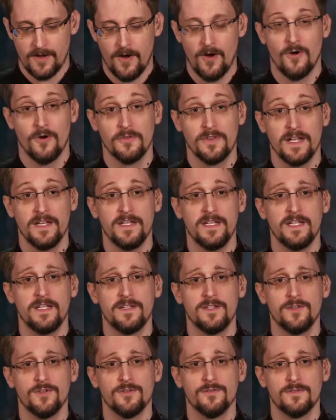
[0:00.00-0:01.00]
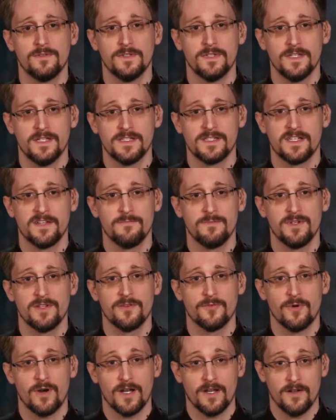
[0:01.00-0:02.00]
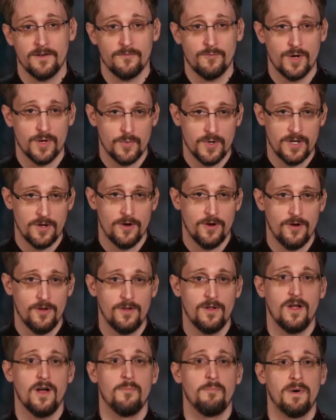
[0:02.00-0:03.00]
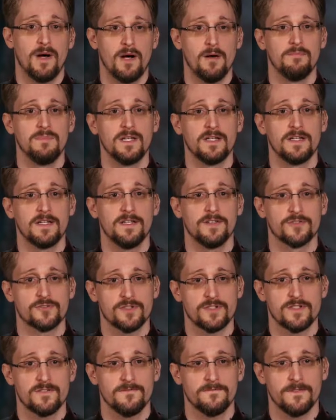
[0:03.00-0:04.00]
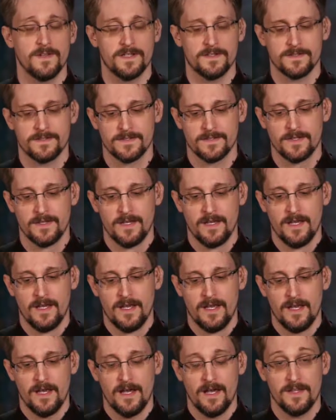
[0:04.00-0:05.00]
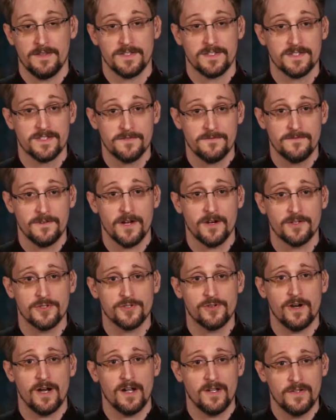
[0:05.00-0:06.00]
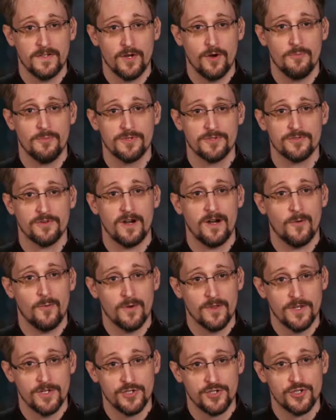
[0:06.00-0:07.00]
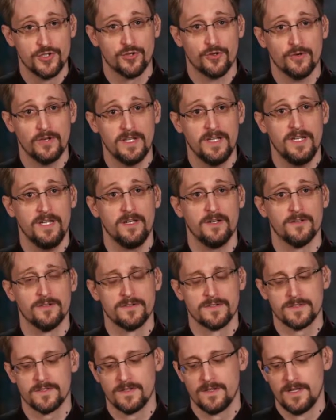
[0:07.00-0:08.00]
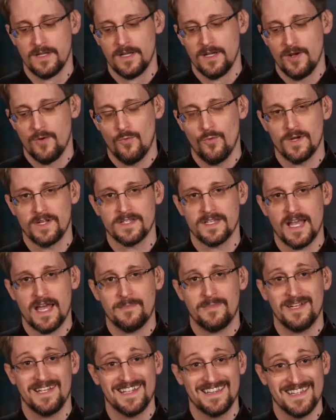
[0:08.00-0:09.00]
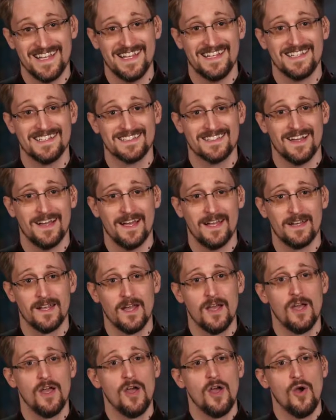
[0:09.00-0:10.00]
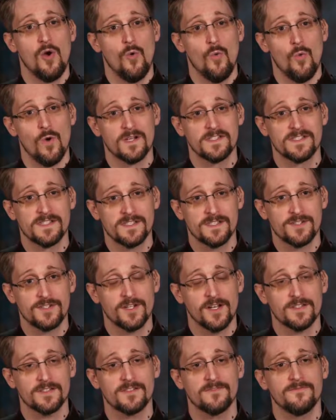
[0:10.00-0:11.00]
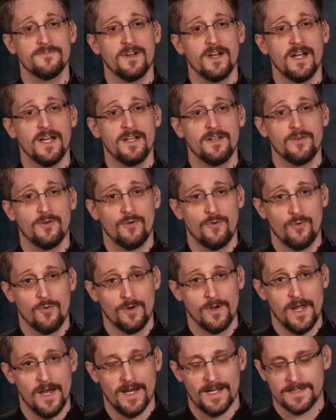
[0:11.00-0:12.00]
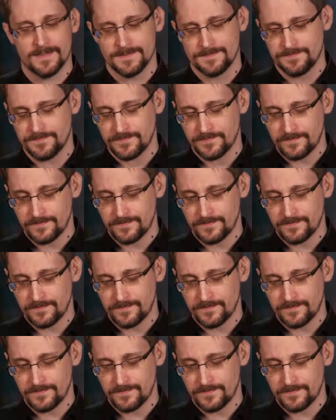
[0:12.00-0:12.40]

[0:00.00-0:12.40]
all they need to do is give me the right of what we call a public interest defense. This is a fair trial, an open trial, where the jury hears what is happening and they decide, was this justified or not?